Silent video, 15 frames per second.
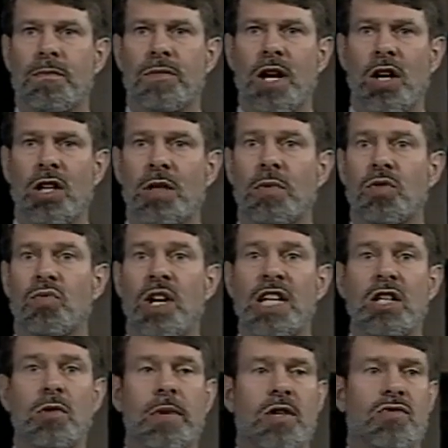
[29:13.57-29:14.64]
Not only were
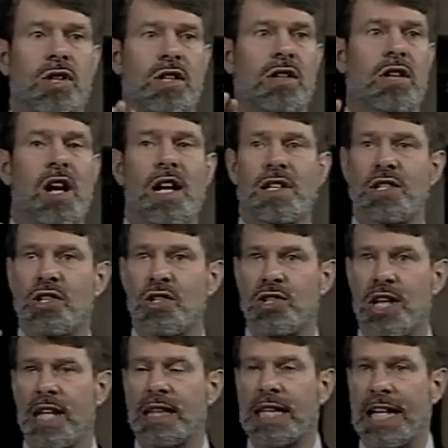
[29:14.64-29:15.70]
radiometric clocks
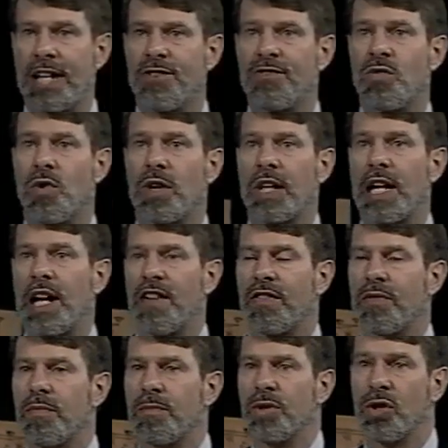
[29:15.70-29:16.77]
set then
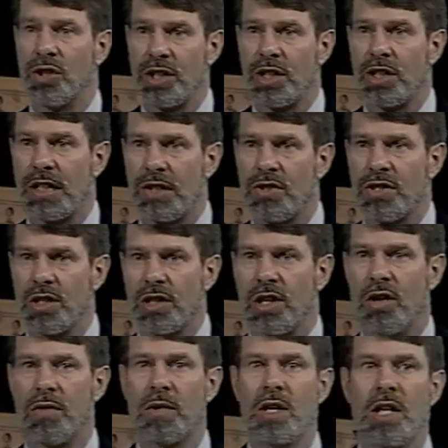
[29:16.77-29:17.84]
4.5 billion years
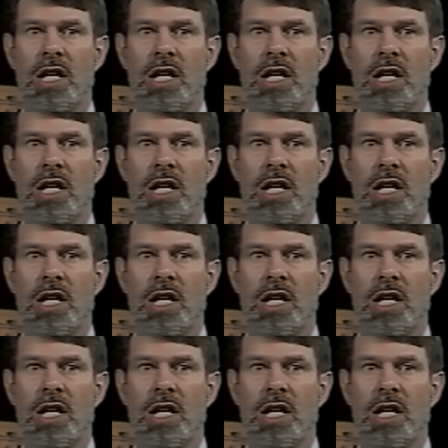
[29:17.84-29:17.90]
ago,